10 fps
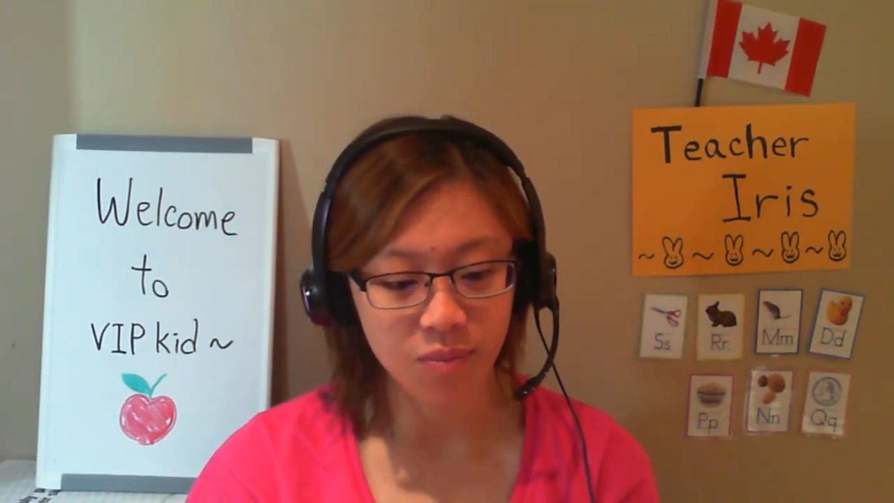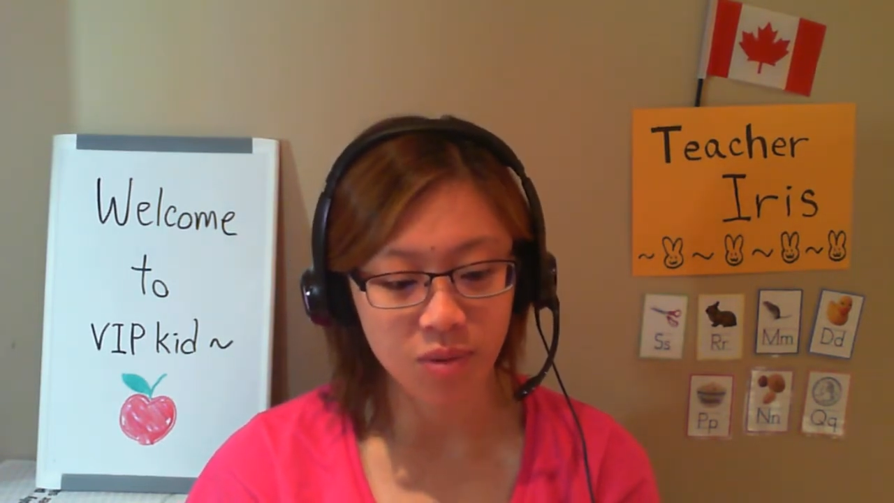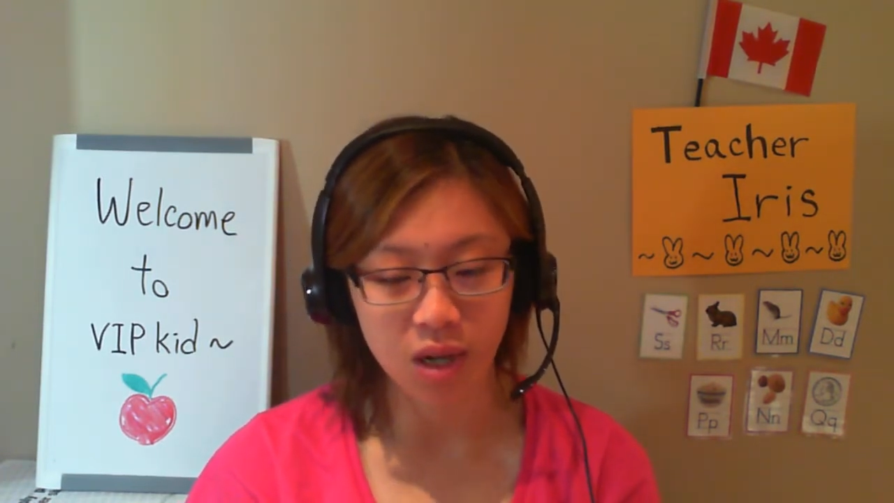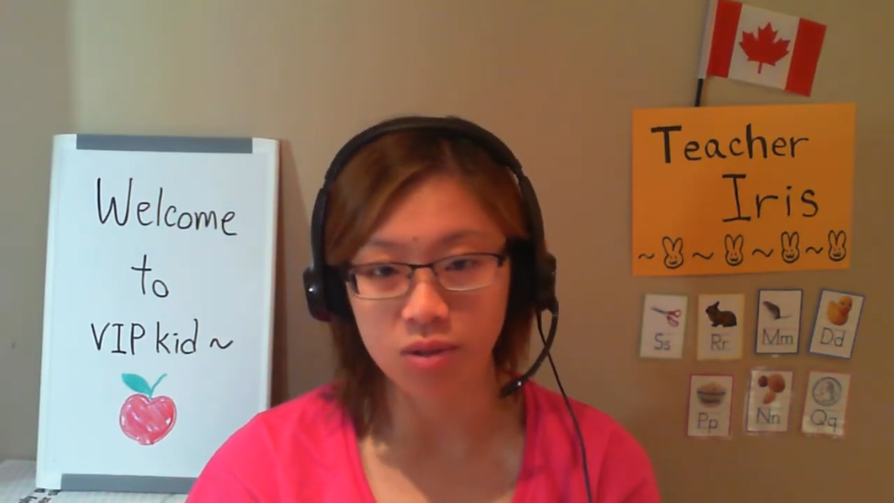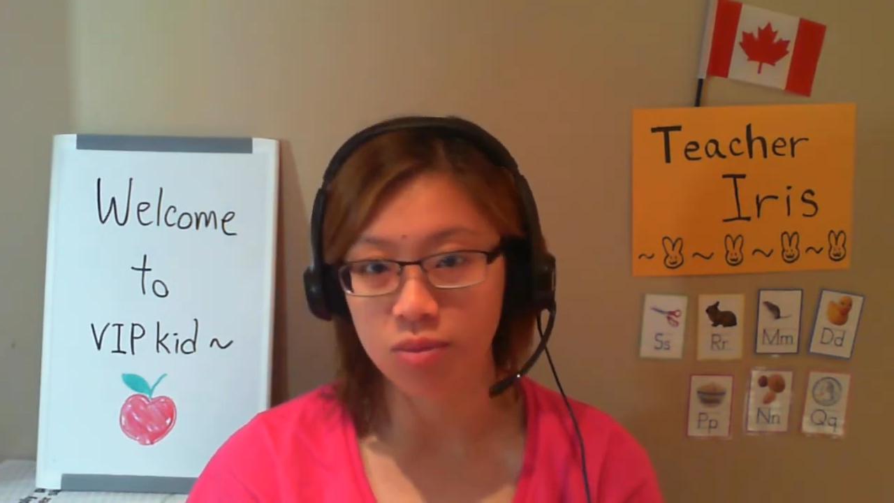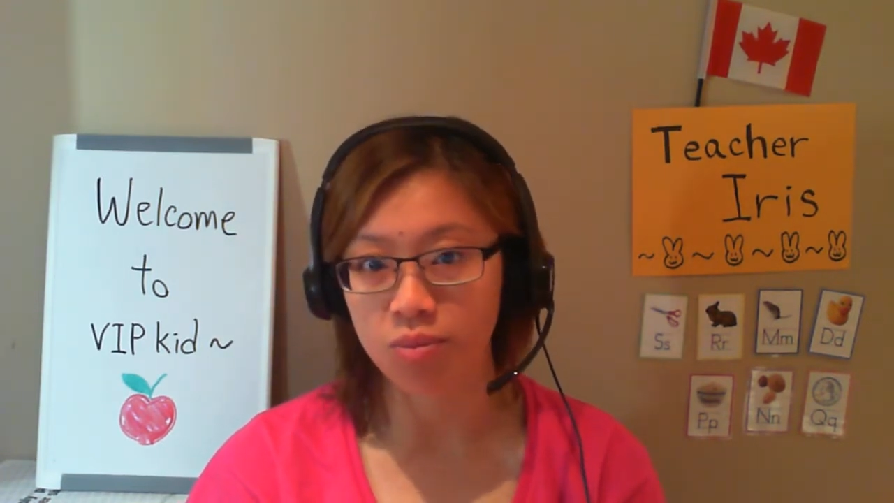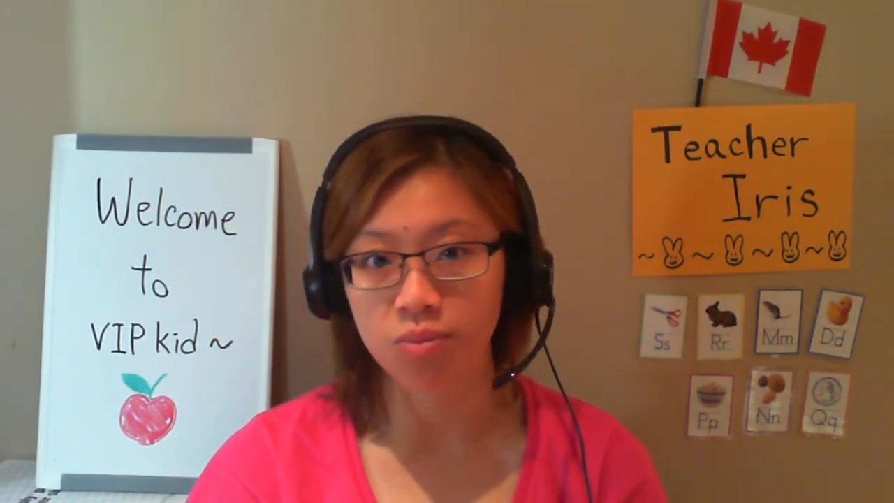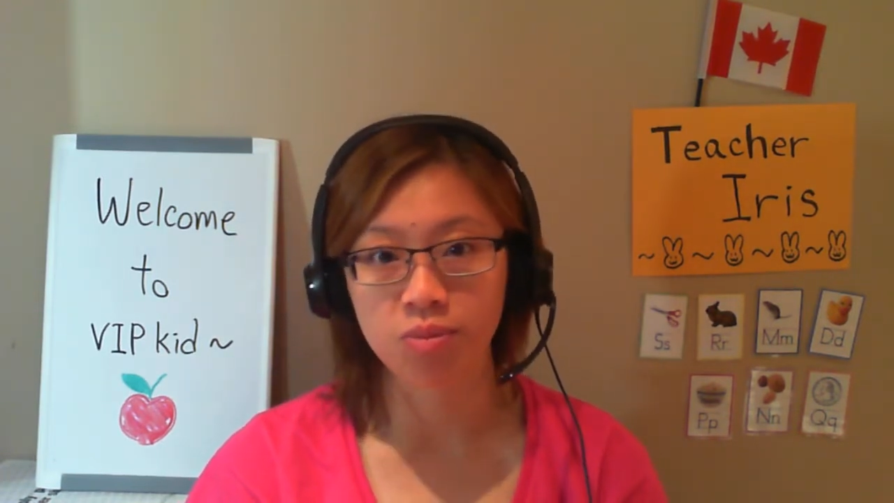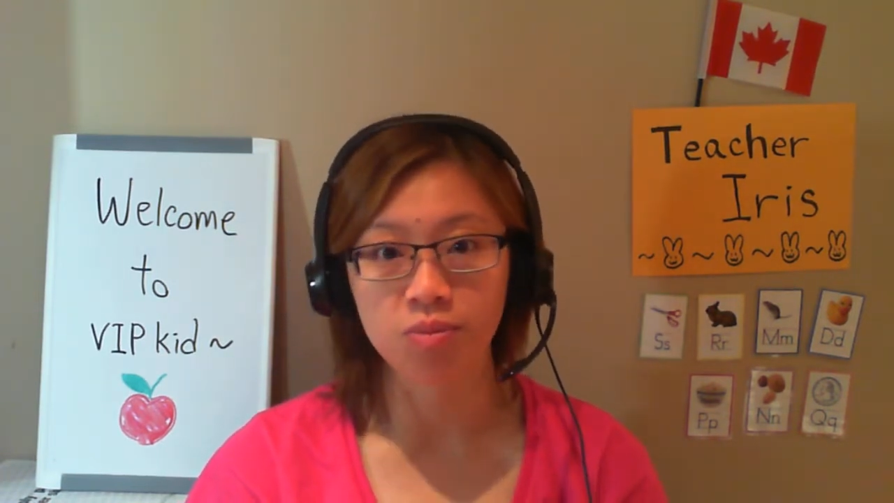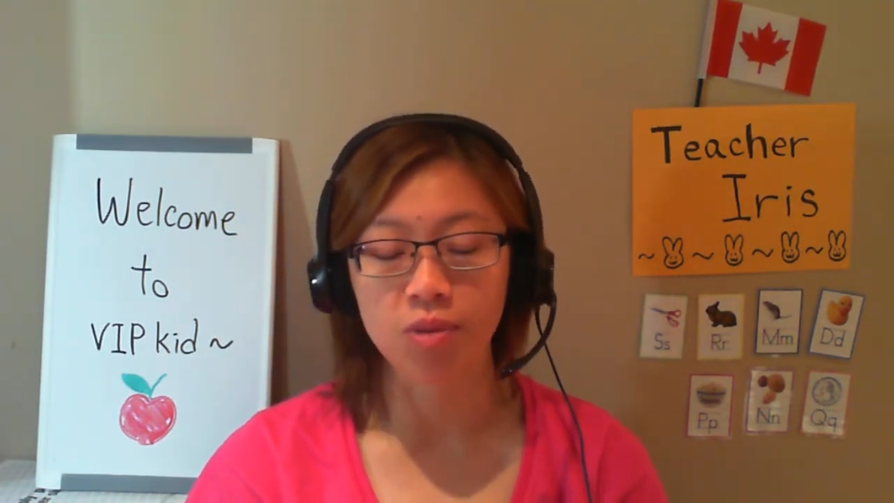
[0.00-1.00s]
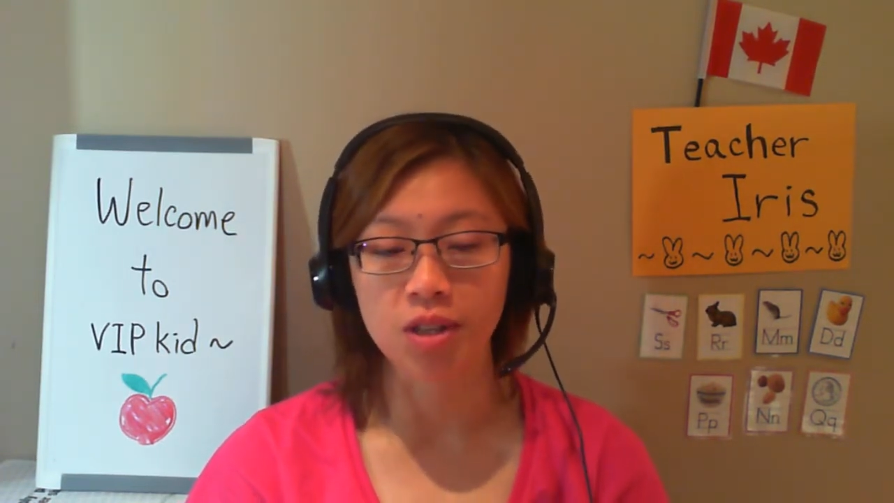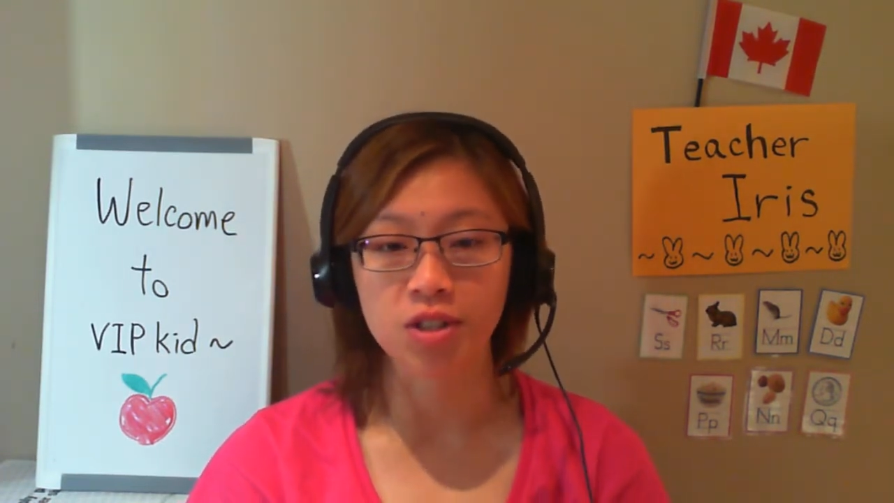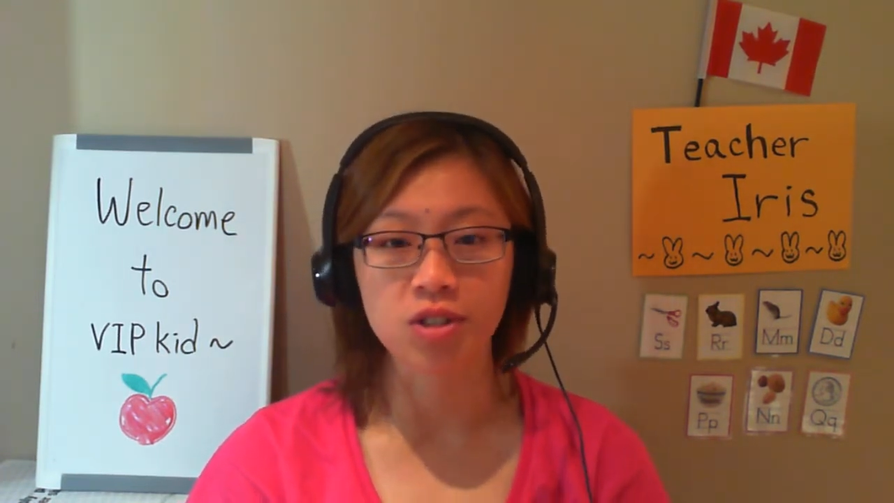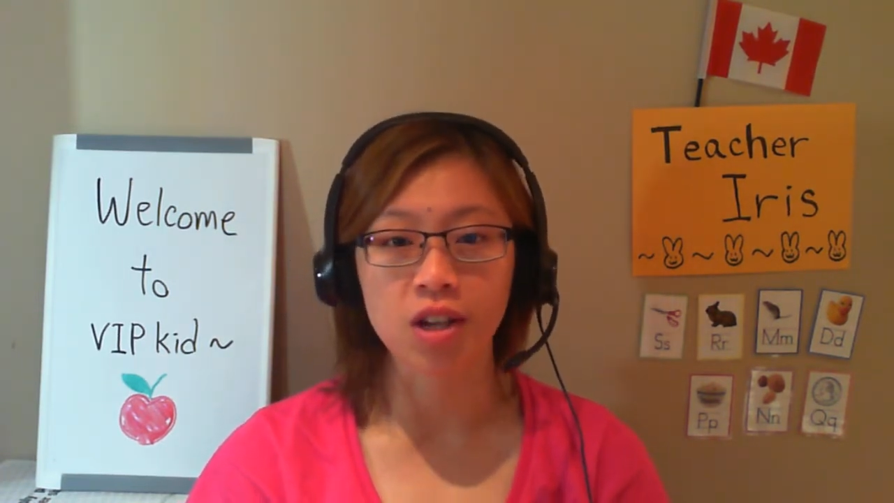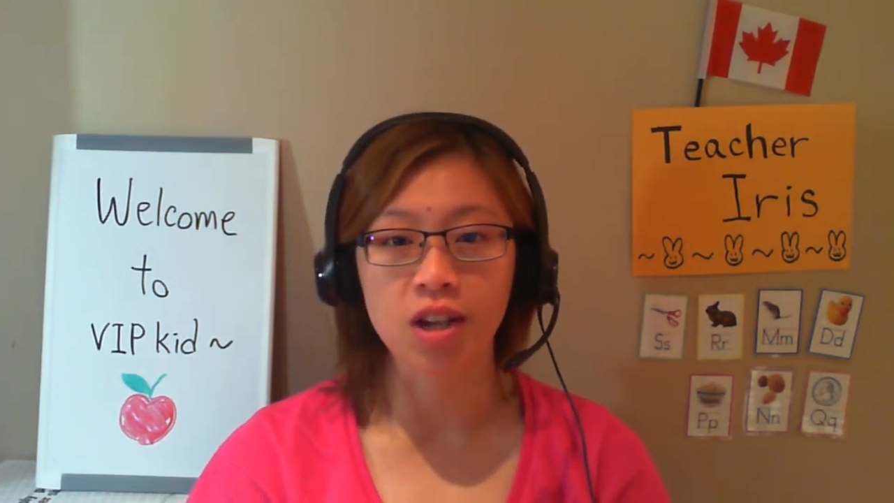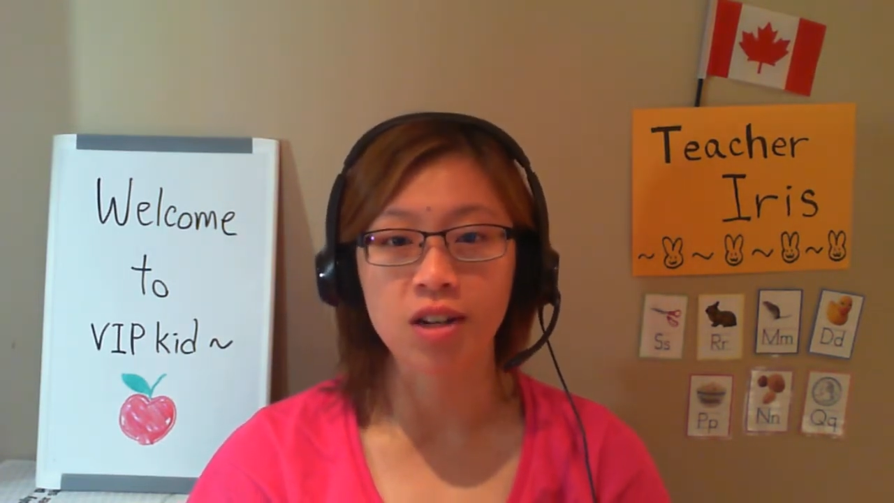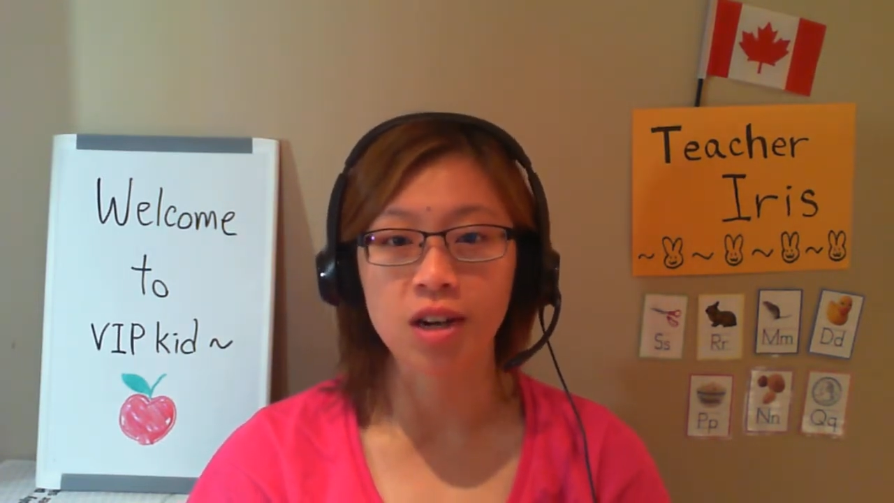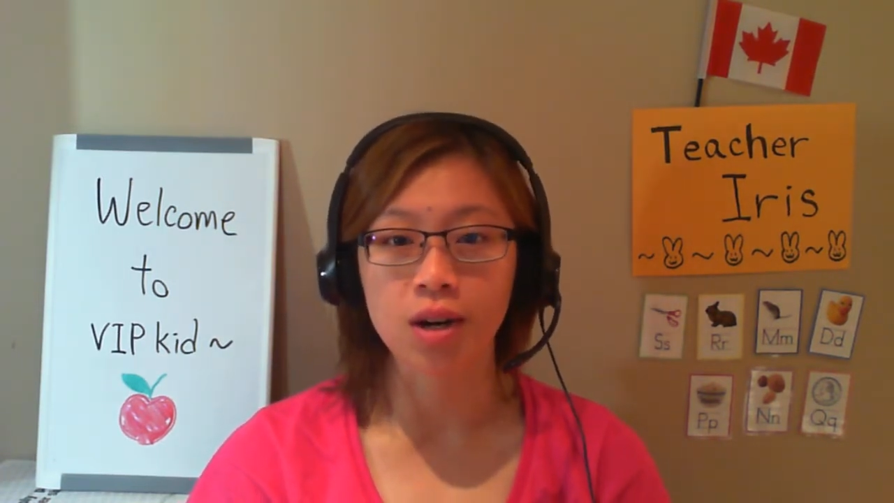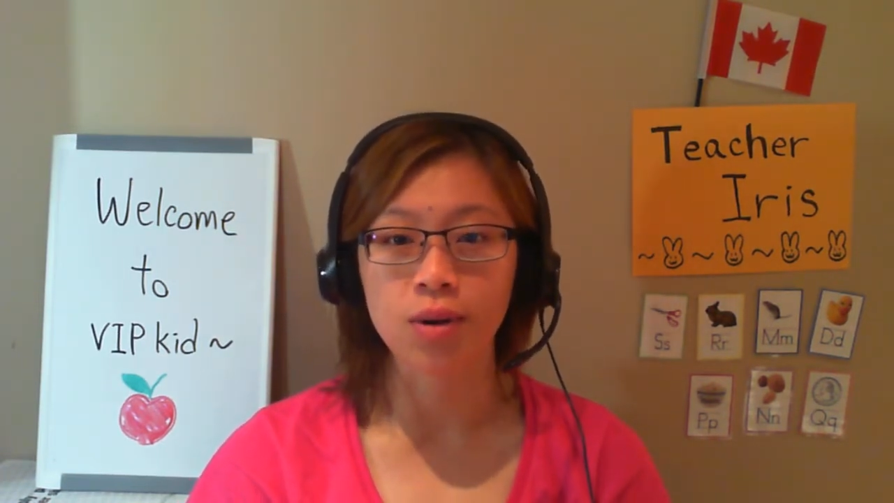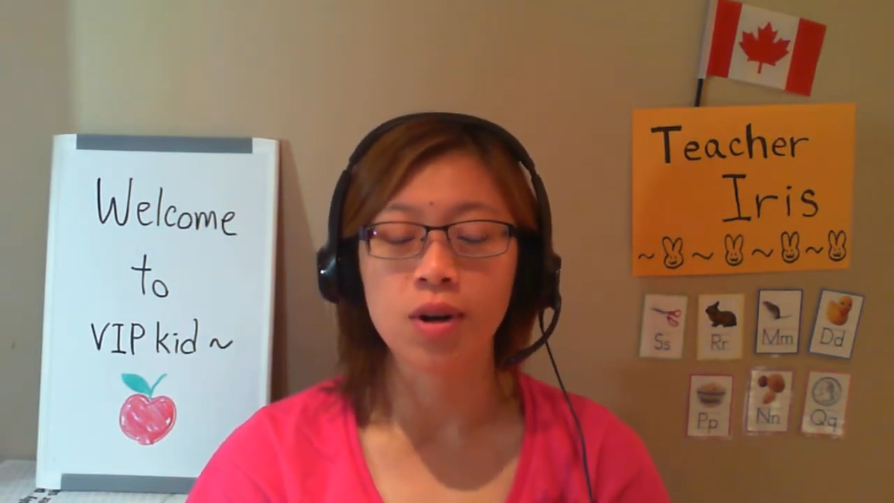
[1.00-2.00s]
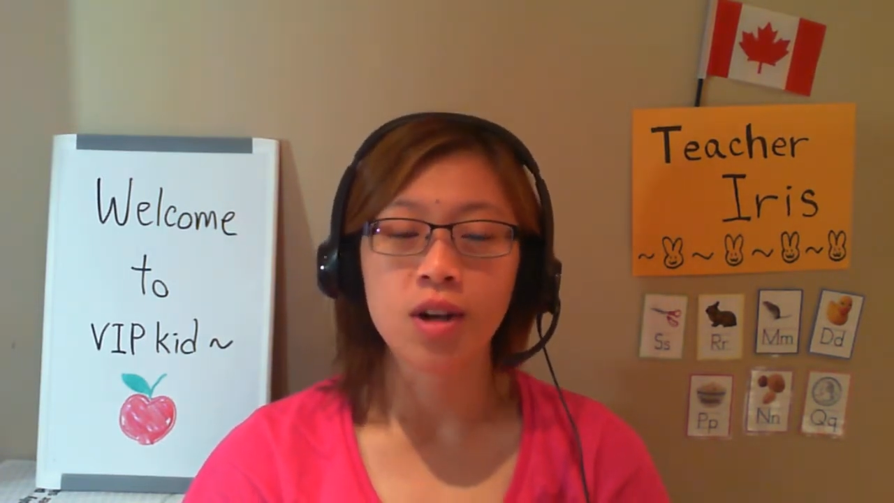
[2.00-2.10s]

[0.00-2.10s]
not understand how